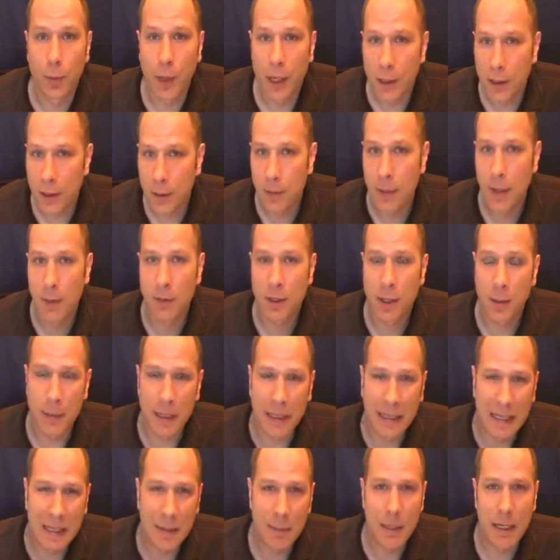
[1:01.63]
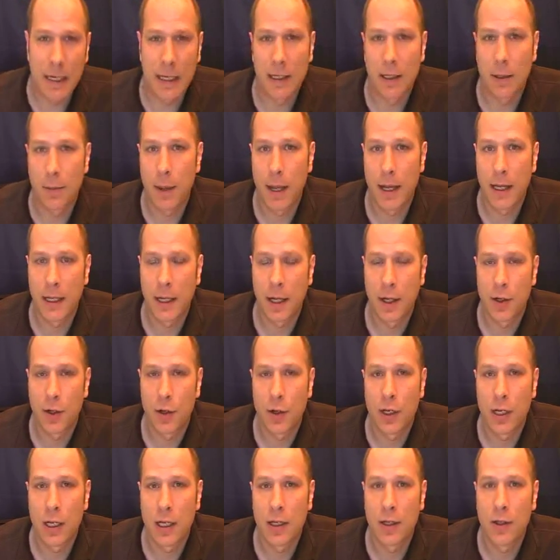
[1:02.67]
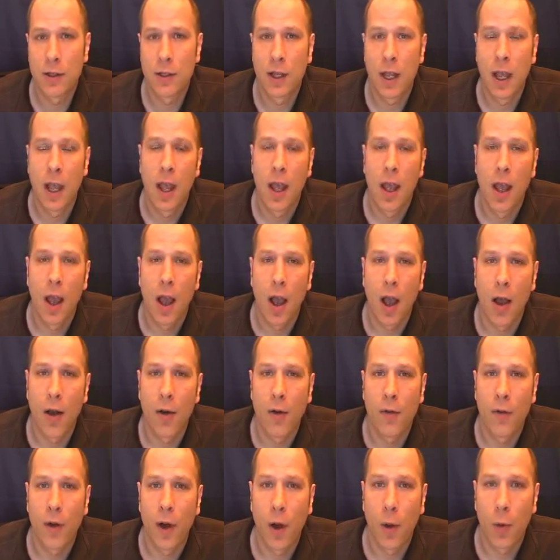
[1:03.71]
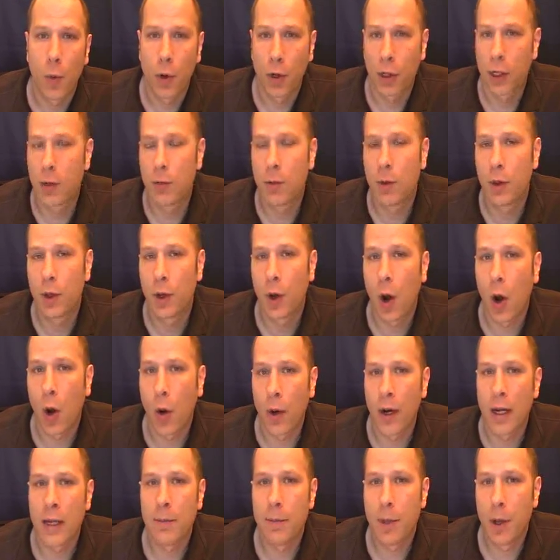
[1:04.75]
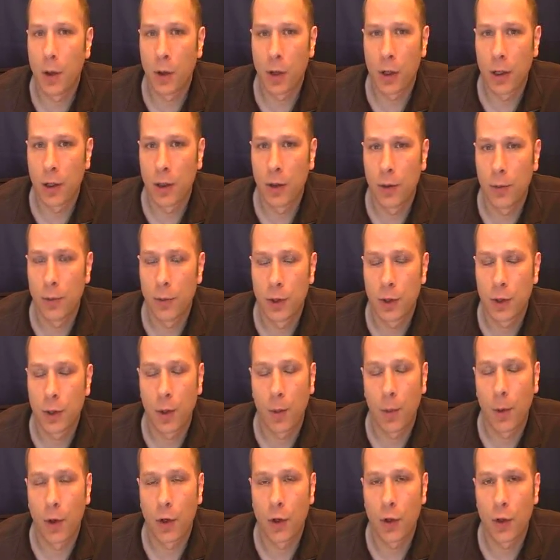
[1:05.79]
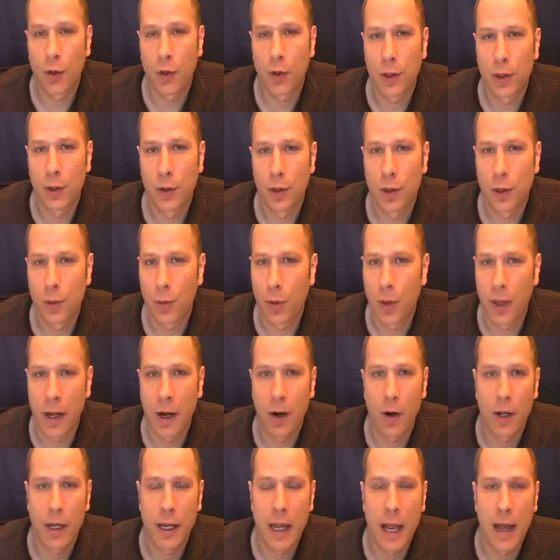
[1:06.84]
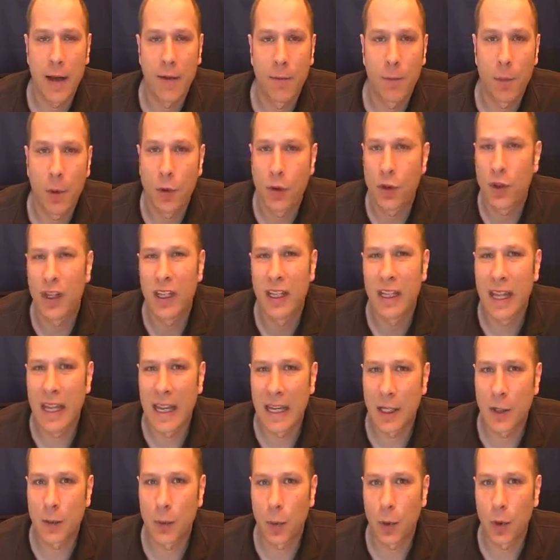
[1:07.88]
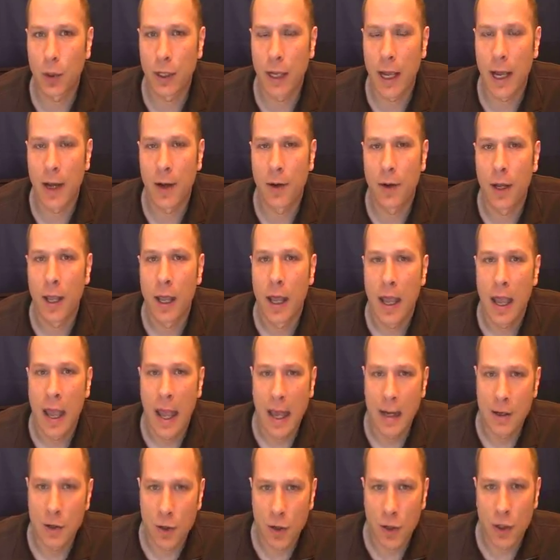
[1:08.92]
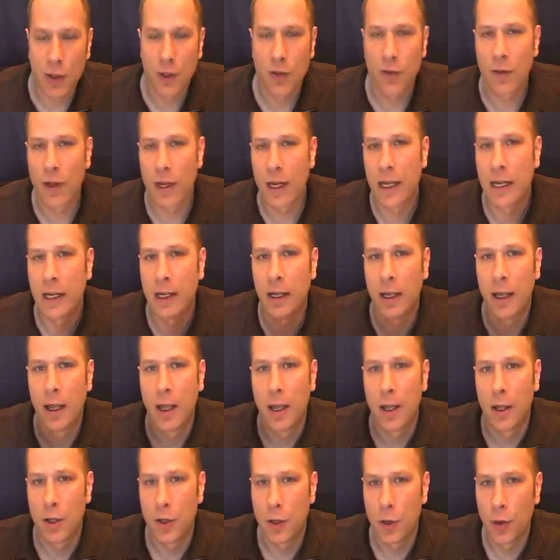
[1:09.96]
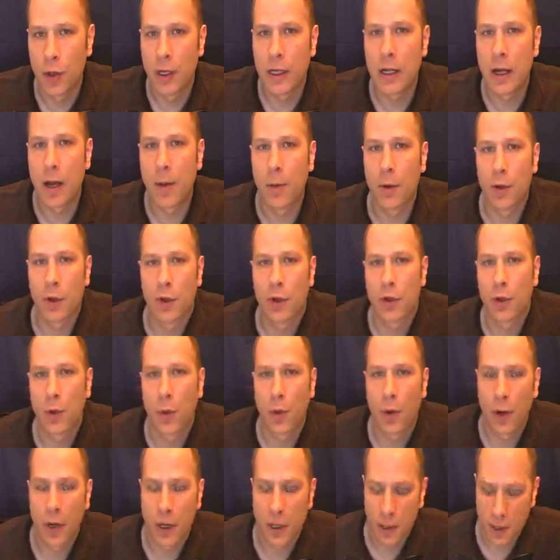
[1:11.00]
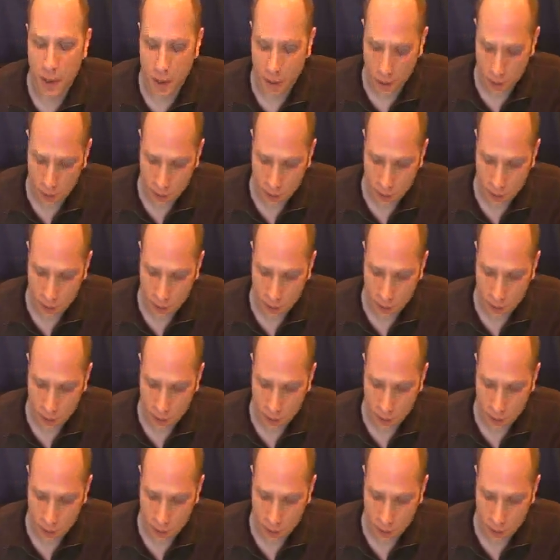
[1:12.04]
but sometimes can be limiting depending on your needs, of working with an already built commercial solution where they already have most of the kinks worked out and you're just fitting your e-commerce store into their